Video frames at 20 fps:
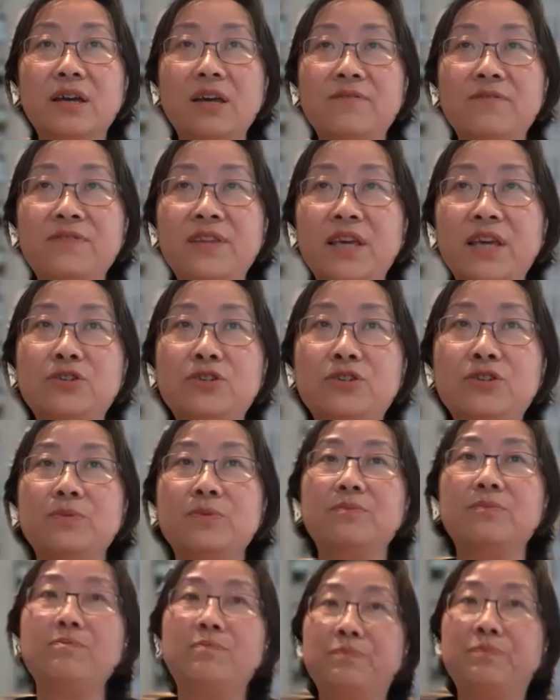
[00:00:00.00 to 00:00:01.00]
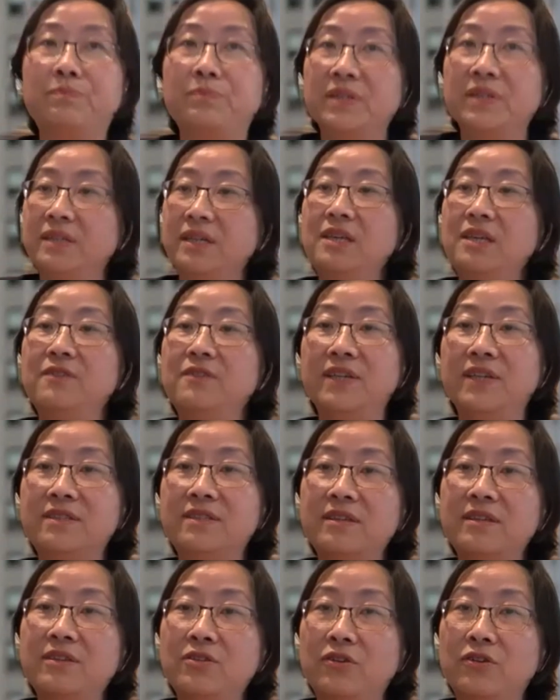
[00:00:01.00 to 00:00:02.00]
if they believe
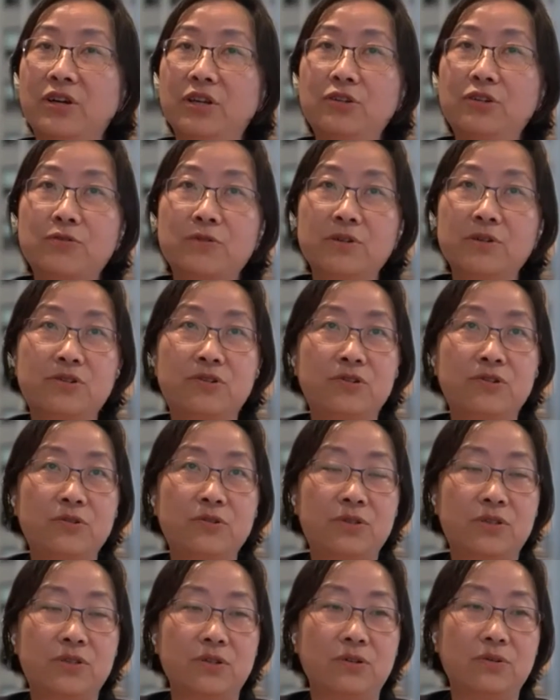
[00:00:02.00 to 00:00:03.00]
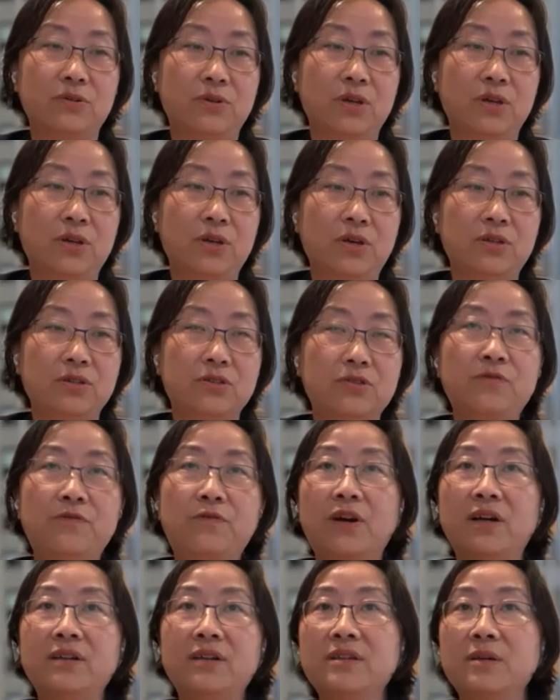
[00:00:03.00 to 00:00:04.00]
it's in their interest to do so. So
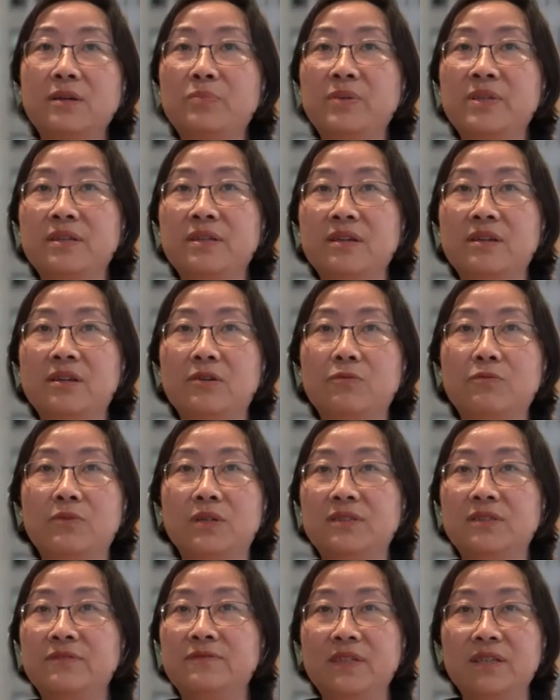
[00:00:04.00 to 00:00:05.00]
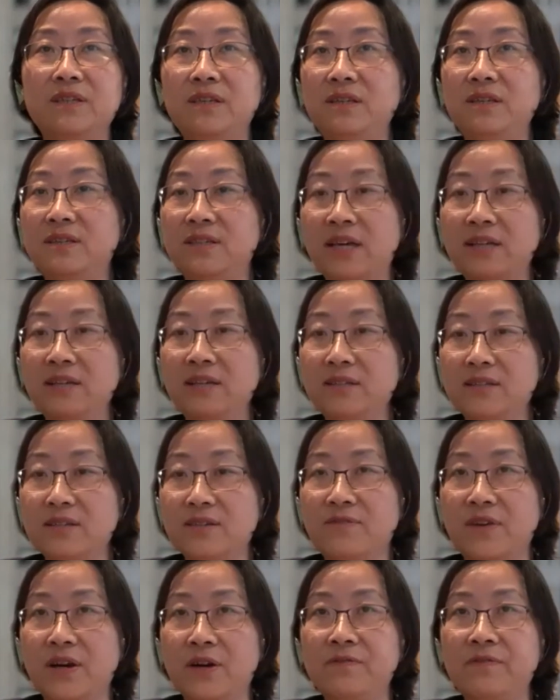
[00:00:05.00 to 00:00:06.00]
for us at Pzena, one of the key
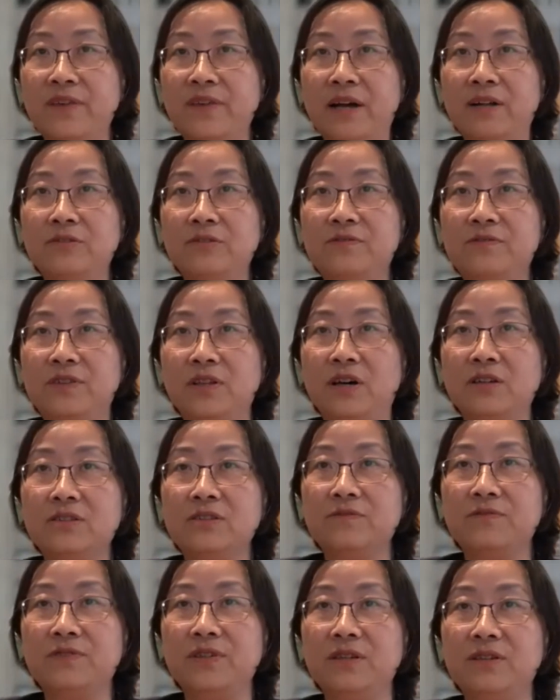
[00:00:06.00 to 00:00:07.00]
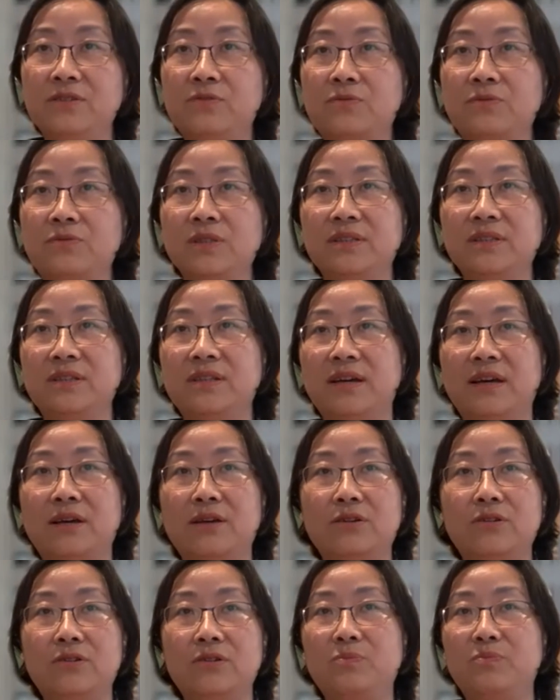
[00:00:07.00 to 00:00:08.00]
tenets of our value philosophy is really
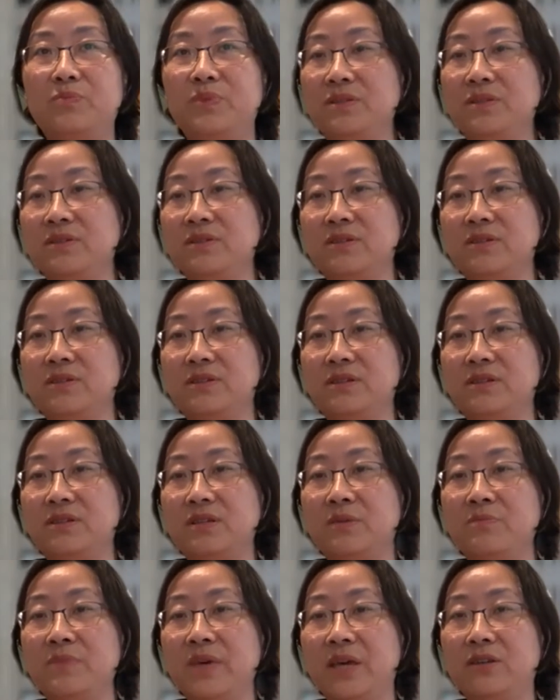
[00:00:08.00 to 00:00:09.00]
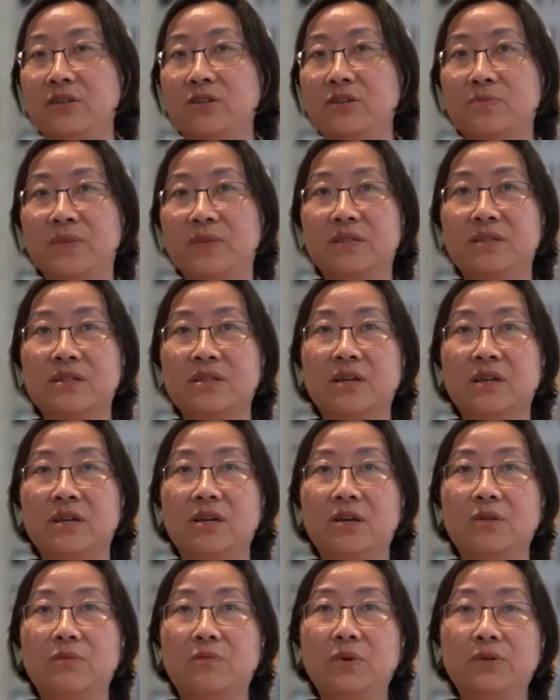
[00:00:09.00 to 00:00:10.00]
that good businesses and management
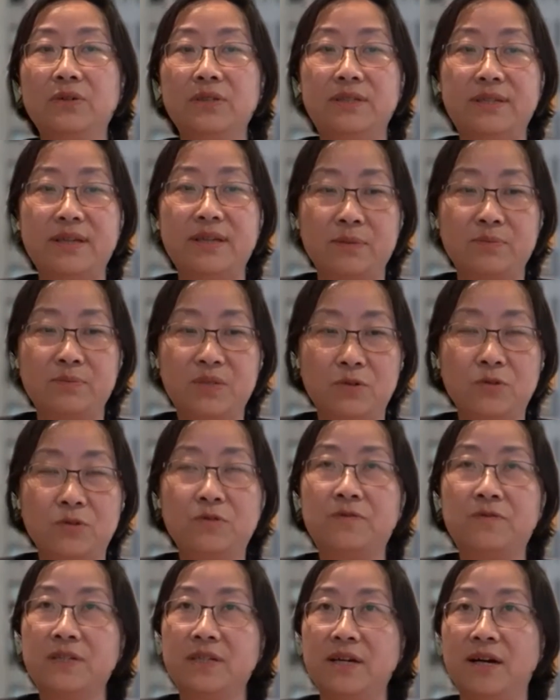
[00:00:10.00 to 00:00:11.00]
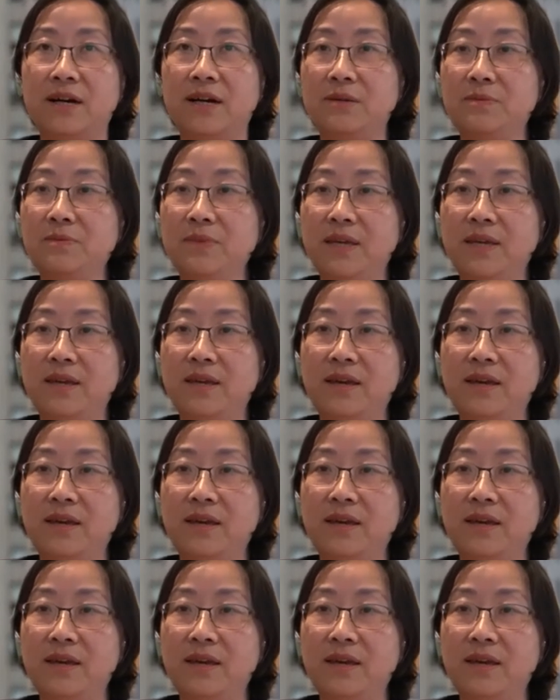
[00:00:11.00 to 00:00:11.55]
will adapt over time,